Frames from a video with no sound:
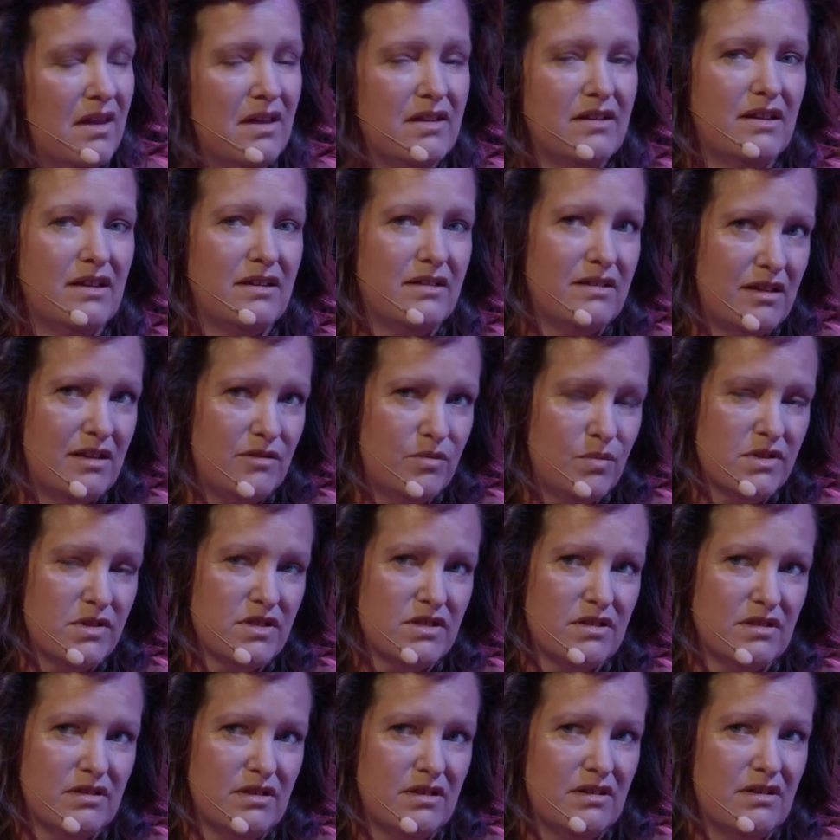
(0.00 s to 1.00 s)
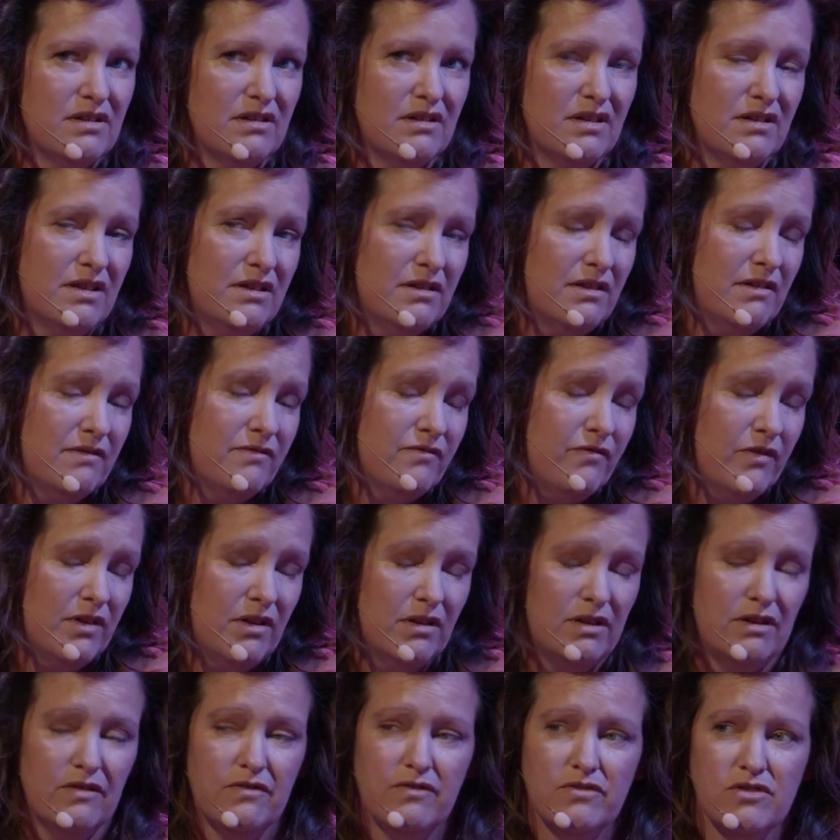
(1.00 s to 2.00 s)
That was
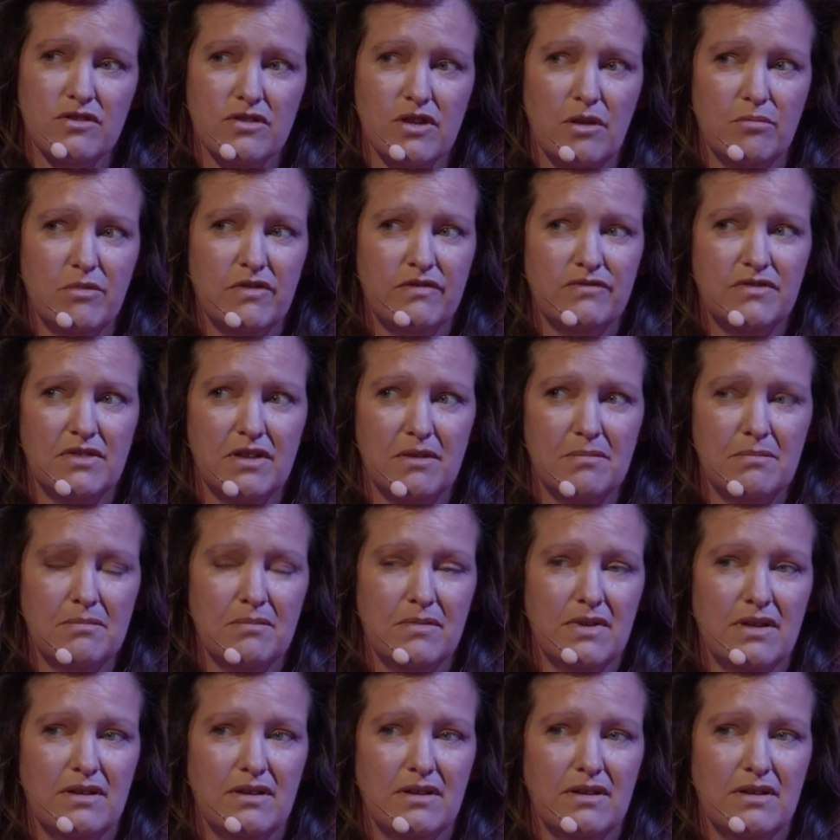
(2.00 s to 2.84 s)
in some of them,